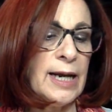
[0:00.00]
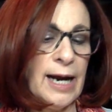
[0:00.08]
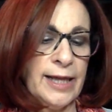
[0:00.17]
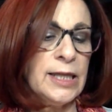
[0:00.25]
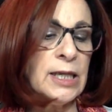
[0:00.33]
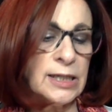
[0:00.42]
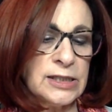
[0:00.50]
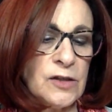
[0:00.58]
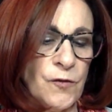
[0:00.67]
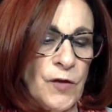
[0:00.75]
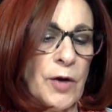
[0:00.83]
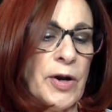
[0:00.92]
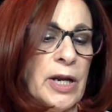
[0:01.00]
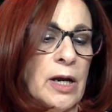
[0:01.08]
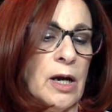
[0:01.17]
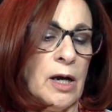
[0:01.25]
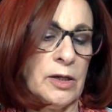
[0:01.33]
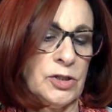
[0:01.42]
I think it's a very
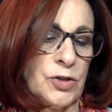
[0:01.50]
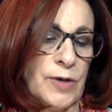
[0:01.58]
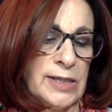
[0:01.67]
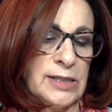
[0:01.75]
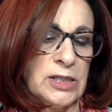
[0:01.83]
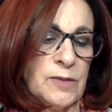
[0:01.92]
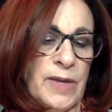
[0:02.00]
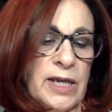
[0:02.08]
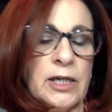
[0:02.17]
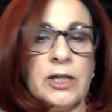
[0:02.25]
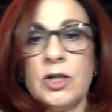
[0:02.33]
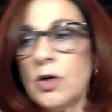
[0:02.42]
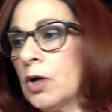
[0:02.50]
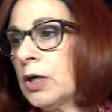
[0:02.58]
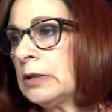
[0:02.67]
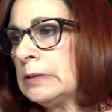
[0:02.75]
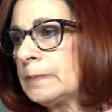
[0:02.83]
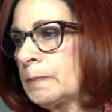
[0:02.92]
underestimated yarn.